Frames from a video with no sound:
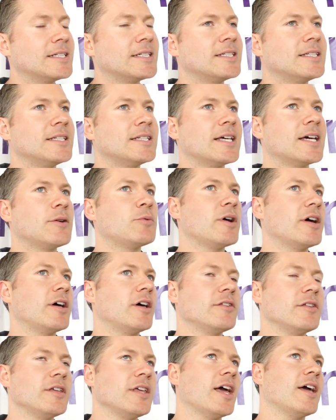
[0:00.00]
Yeah, well,
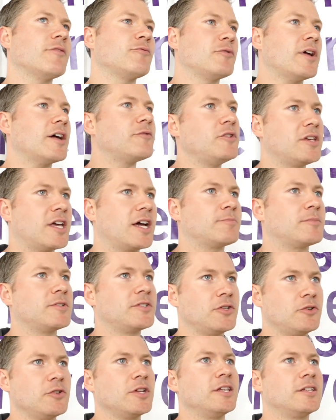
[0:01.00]
I think every camp
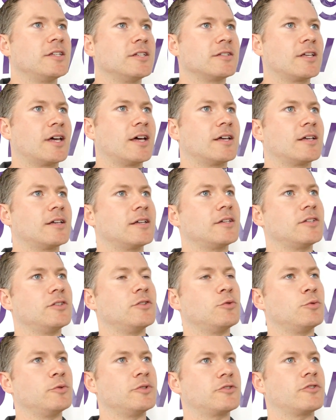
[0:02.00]
is unique in that
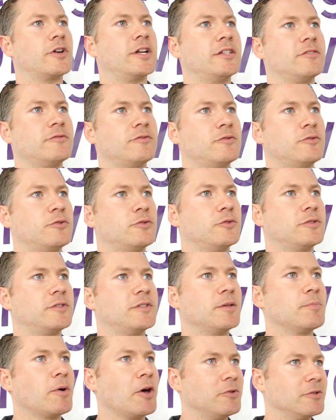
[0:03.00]
you're always training for
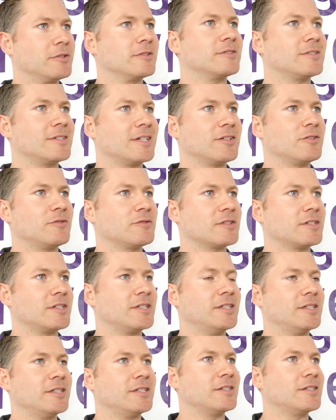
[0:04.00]
the opponent, and
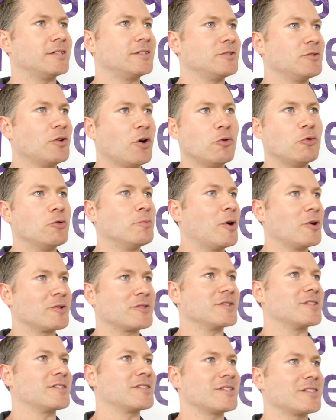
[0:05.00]
obviously not all
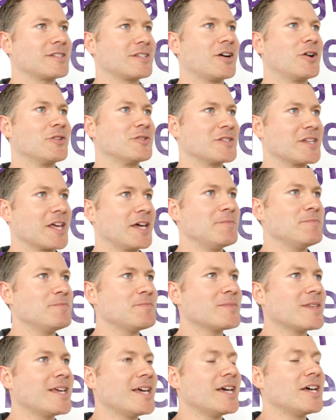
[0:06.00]
boxers are the same.
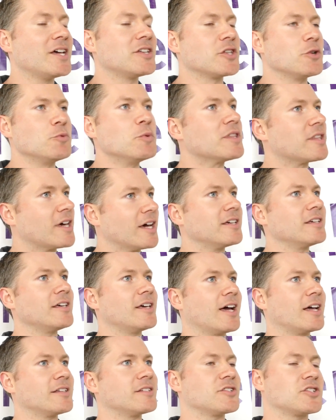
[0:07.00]
So with that,
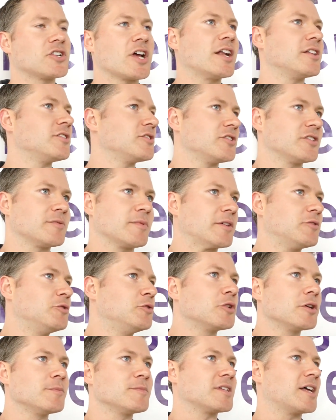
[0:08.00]
it has its challenges, but it
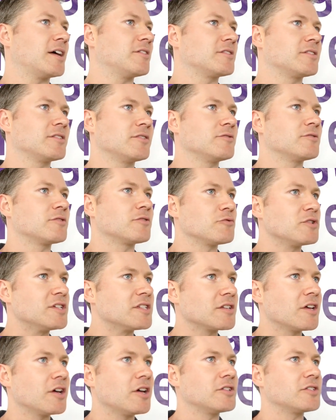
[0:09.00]
all comes down to
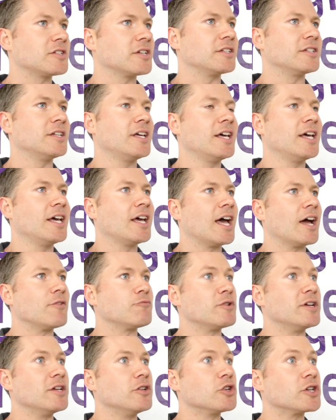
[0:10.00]
research and
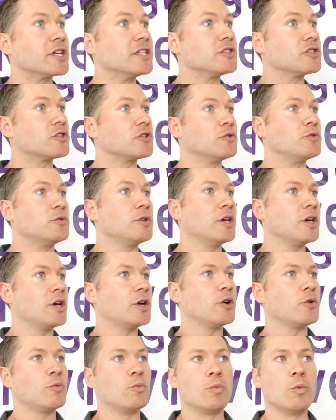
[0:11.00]
really look into
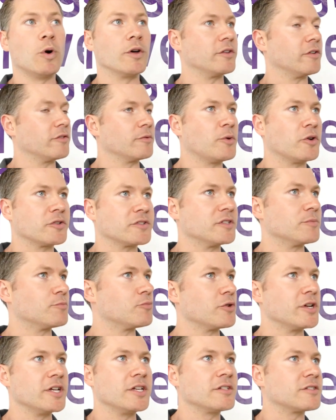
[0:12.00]
what the other boxers
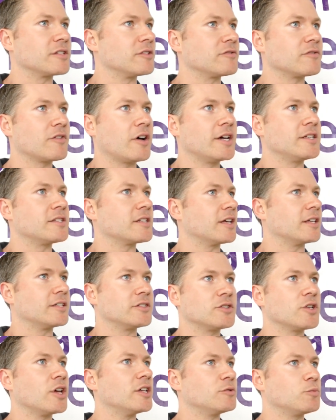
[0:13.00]
bring to the fight
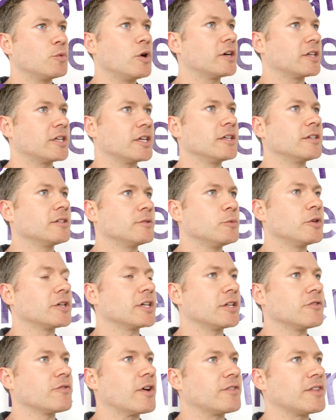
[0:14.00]
and working
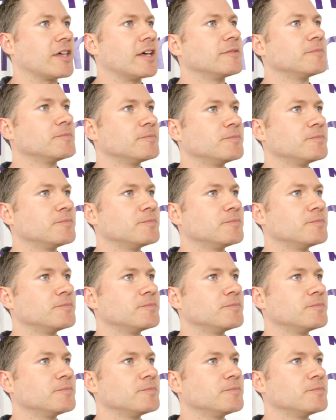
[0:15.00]
around that.